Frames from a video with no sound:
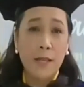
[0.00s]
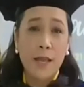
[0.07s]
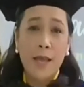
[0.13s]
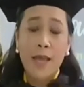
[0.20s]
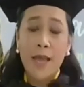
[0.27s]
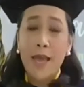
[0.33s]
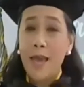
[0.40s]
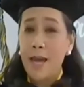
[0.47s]

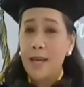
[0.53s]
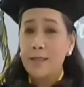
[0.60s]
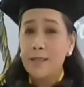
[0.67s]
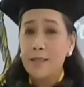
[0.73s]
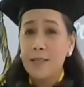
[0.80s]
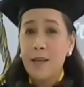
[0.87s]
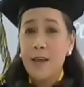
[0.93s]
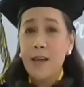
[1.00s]
Hence,
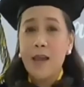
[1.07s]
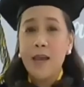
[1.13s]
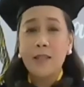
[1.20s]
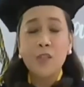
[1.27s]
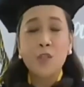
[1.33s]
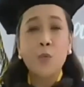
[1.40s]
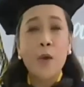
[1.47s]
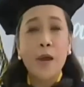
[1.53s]
it
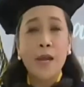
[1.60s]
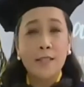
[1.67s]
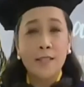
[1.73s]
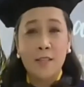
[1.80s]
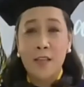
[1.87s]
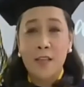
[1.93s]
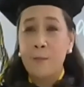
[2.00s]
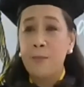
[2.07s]
is wise to
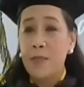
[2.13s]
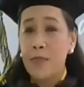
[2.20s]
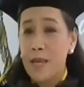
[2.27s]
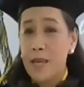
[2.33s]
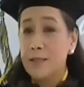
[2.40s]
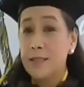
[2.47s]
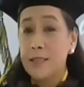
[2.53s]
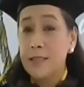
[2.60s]
keep things
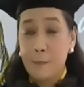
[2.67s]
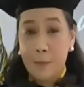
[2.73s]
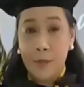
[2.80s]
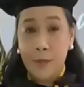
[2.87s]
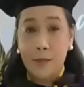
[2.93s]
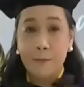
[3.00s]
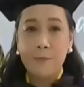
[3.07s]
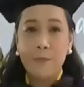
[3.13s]
simple
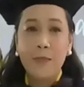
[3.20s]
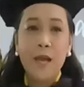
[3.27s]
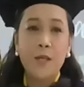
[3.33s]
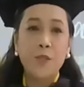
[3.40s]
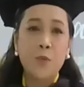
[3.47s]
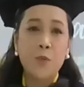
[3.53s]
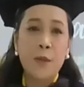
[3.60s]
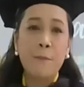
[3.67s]
as
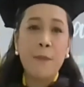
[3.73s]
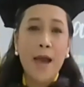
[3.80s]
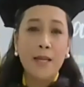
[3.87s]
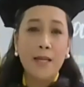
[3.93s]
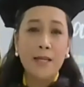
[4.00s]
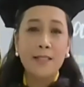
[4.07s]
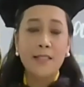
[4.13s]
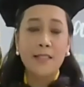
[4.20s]
we
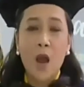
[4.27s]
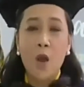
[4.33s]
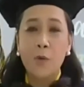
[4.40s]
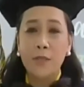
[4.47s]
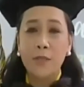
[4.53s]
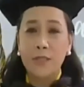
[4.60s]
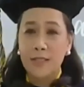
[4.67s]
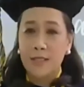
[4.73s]
balance our
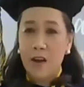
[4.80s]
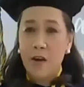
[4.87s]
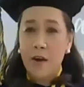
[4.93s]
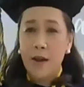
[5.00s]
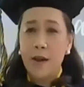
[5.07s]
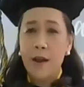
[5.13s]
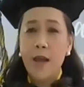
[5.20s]
desire